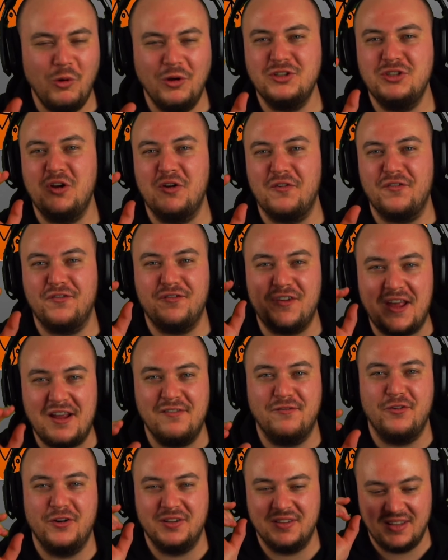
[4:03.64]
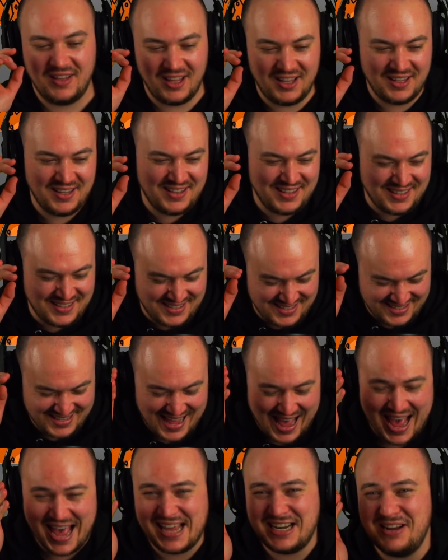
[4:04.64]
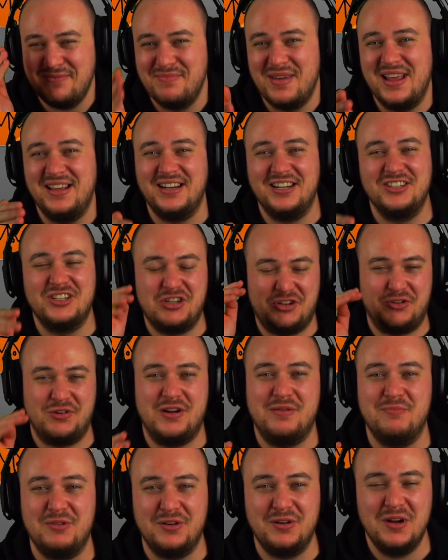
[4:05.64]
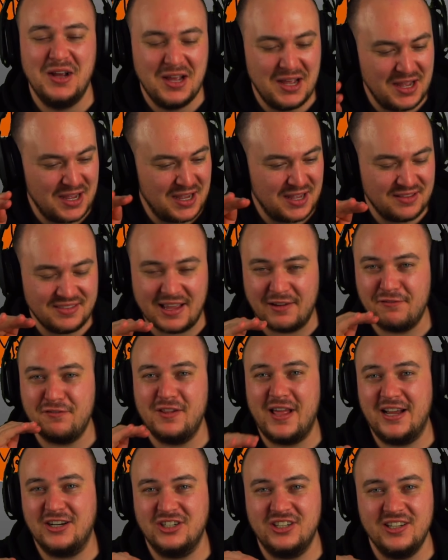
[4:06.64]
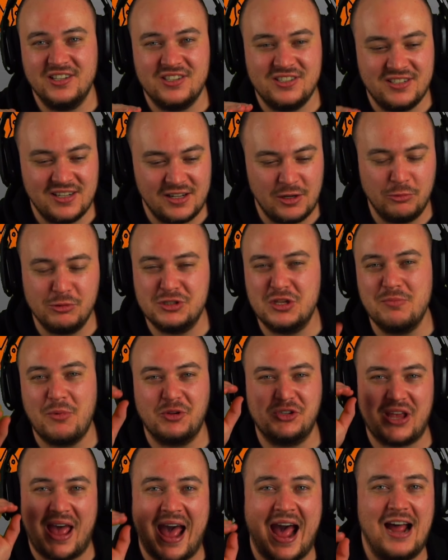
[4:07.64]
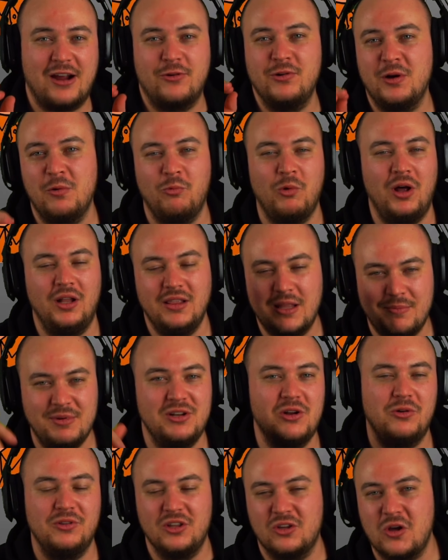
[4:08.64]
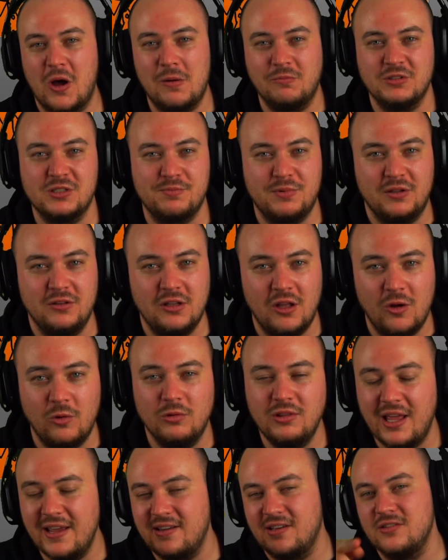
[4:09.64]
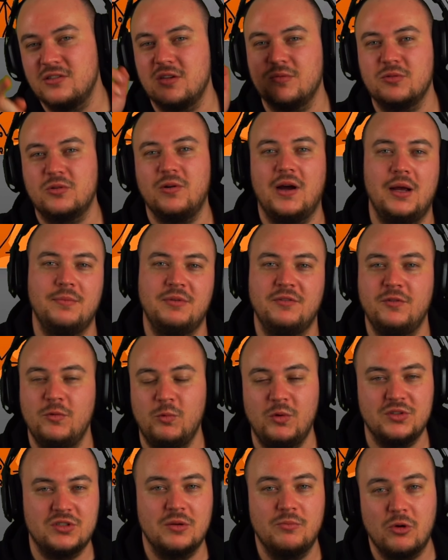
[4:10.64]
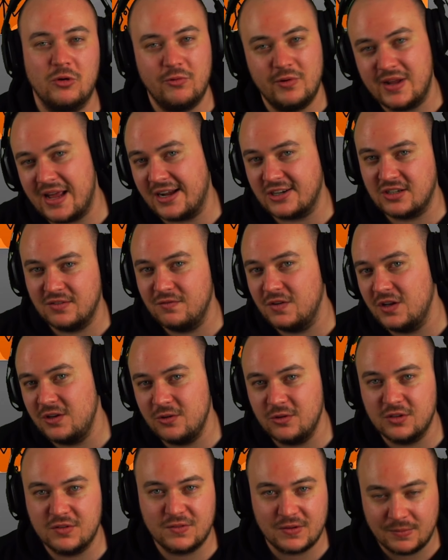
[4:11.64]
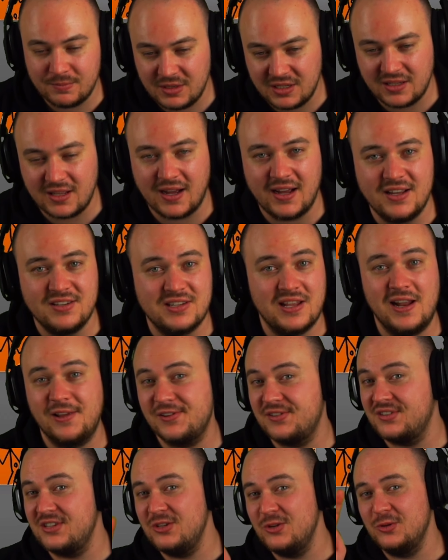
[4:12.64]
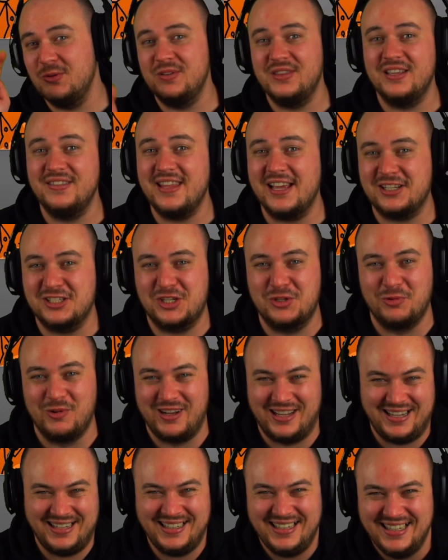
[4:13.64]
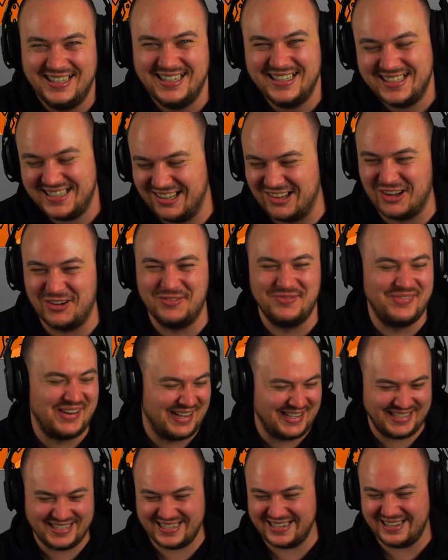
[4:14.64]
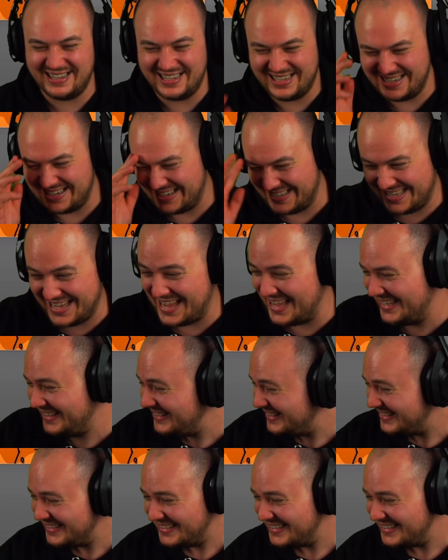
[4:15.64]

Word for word: was your favorite animated streamer that Flash Gits did? Who was the most accurate one? Let me know in the comments below. Like and subscribe if you want some more reaction videos from me, guys, and I'll see you in the next one. Oh my God, I can't.